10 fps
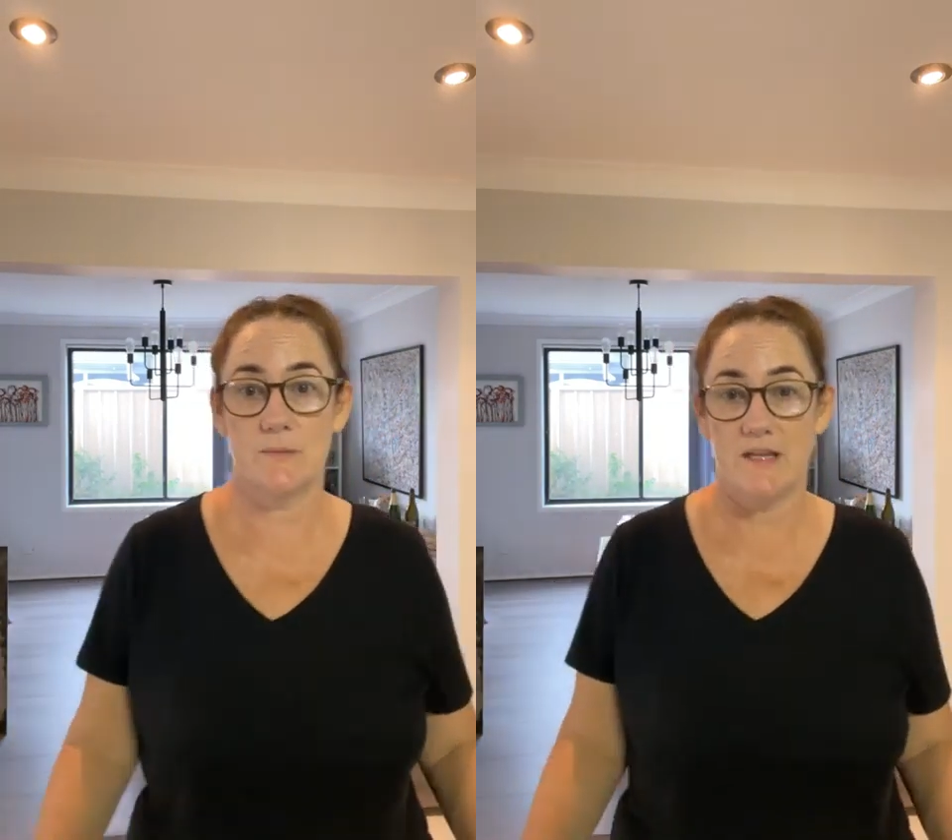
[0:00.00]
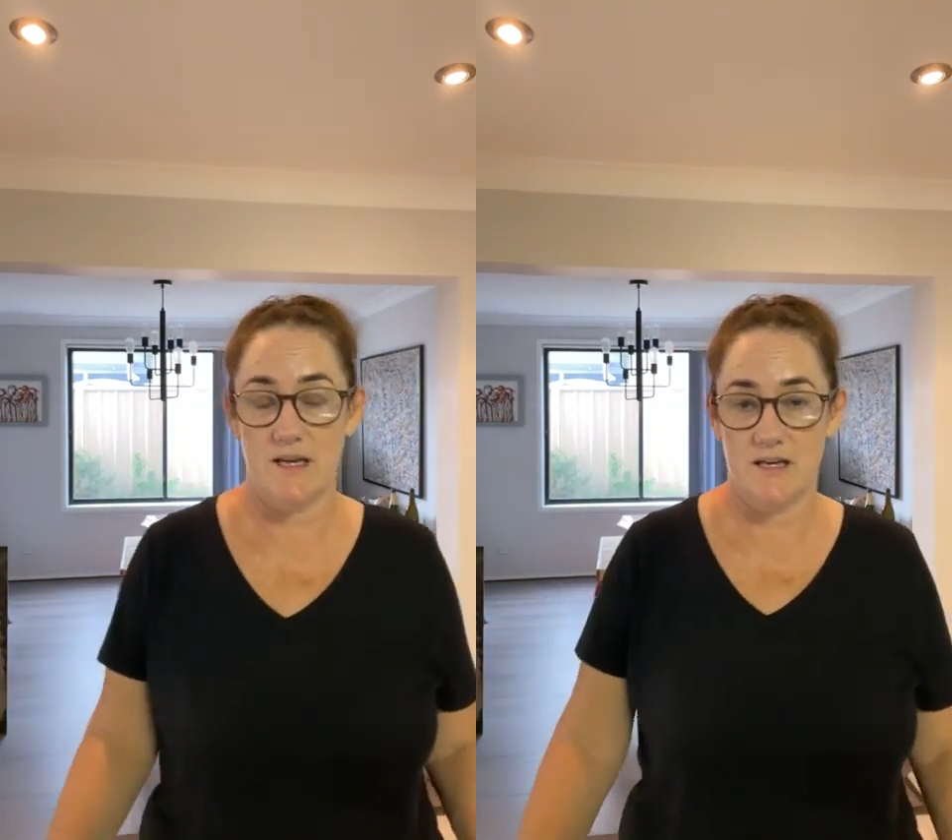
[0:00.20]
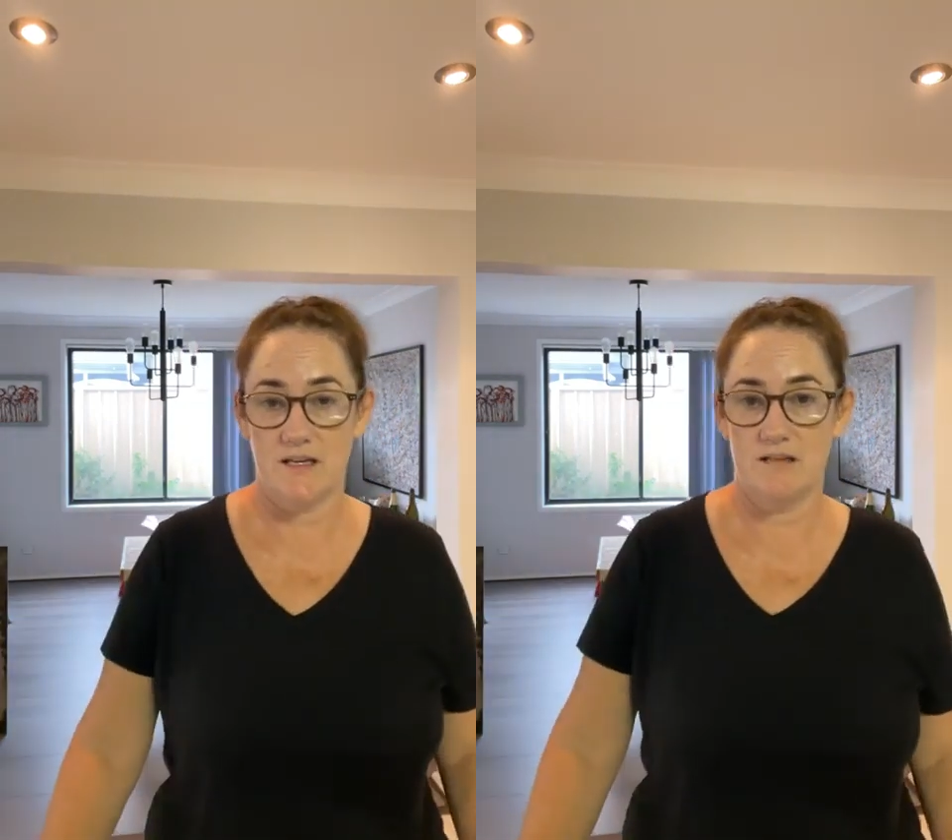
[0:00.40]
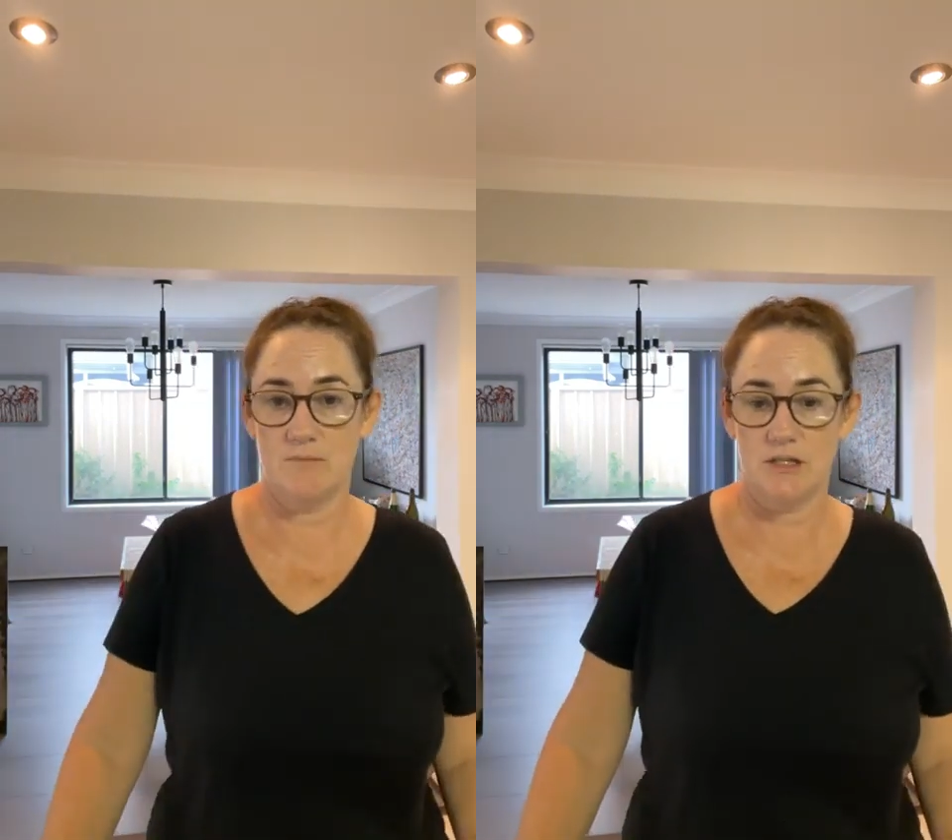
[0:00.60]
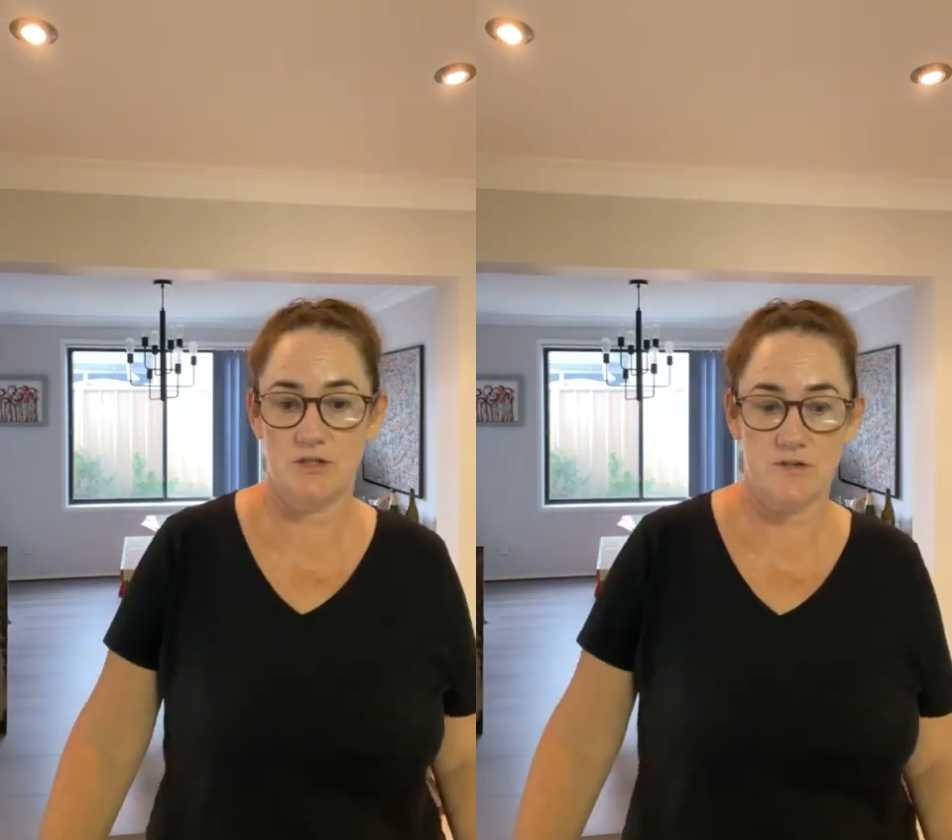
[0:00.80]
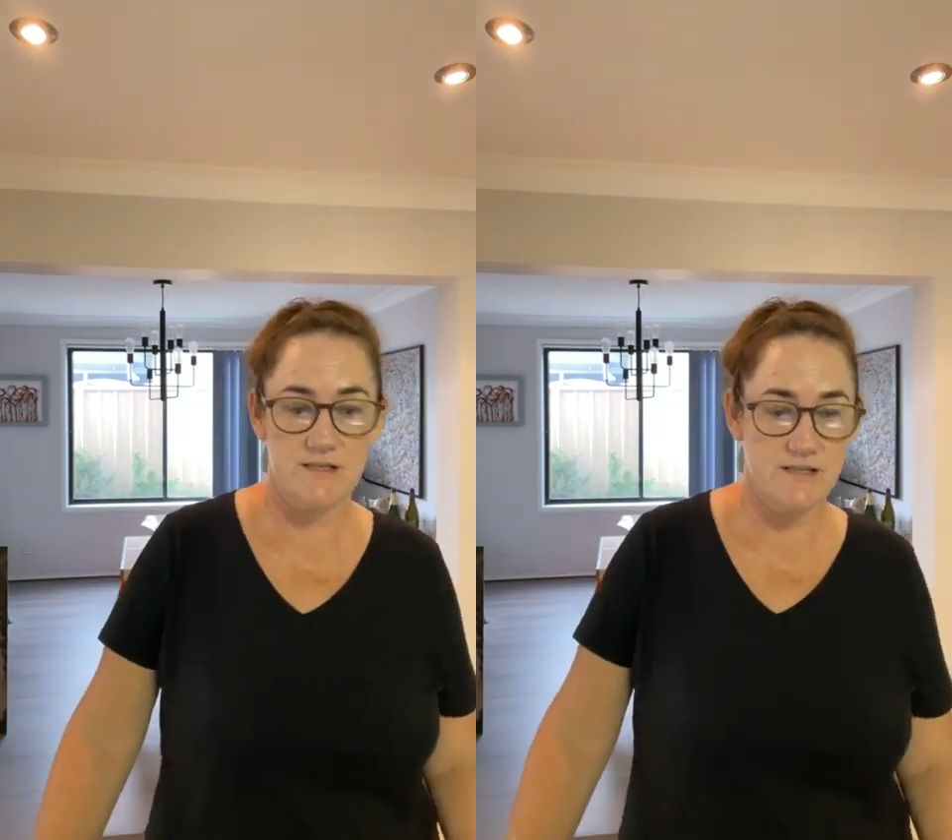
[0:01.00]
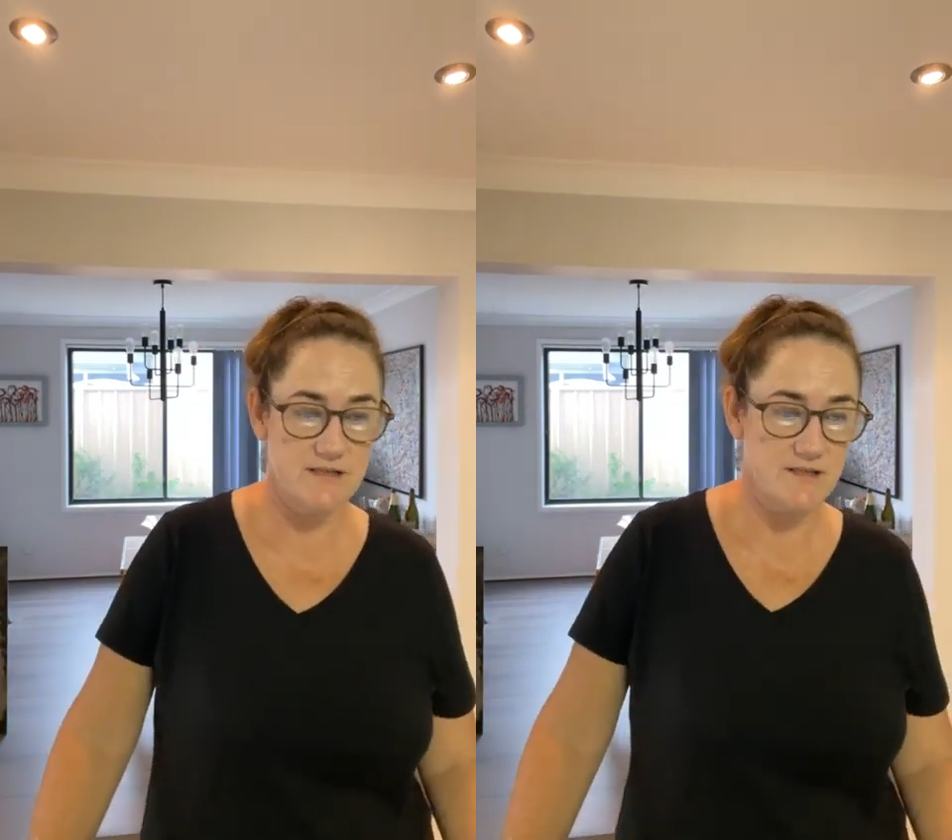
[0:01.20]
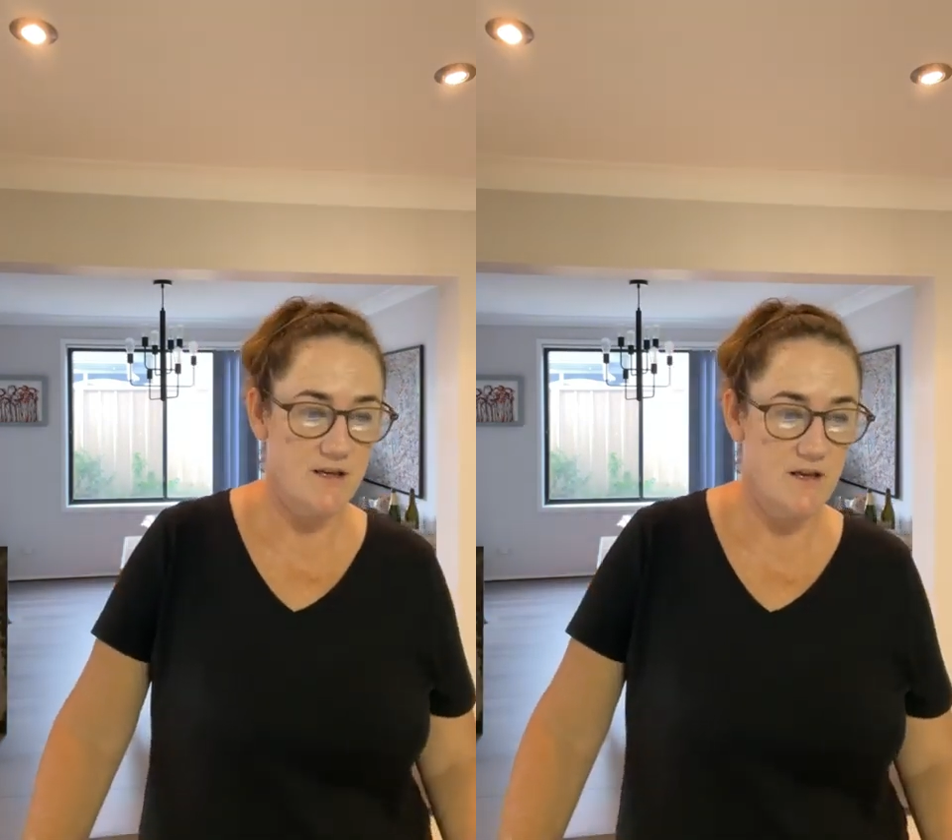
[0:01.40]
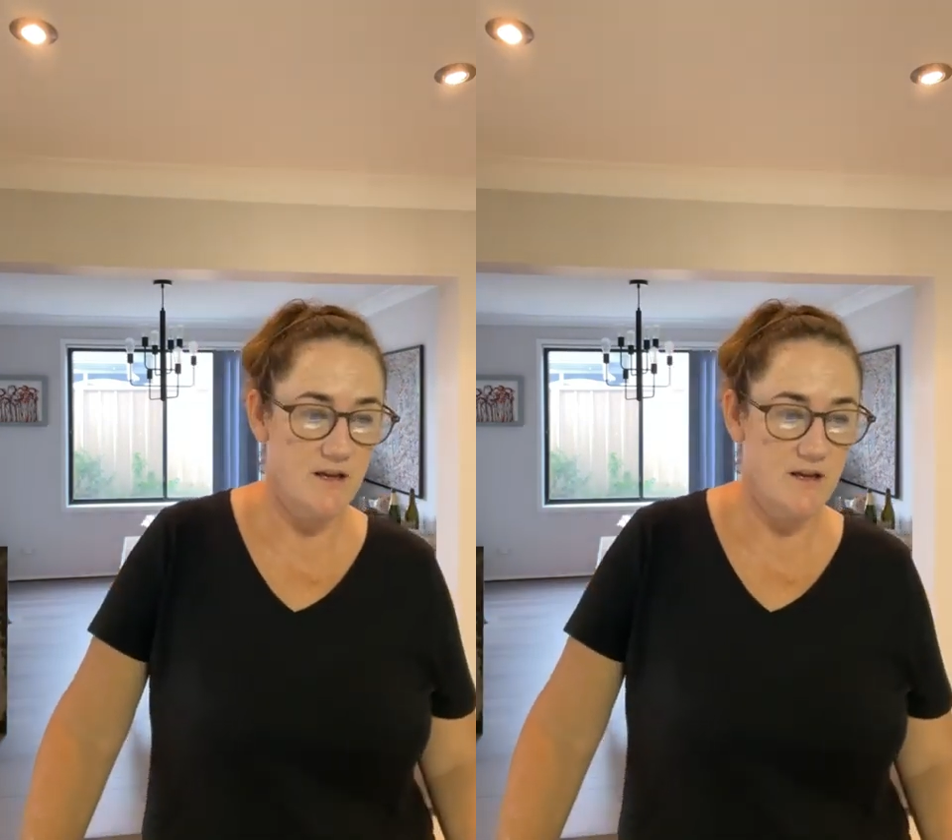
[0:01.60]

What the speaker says: without any of the meat choices.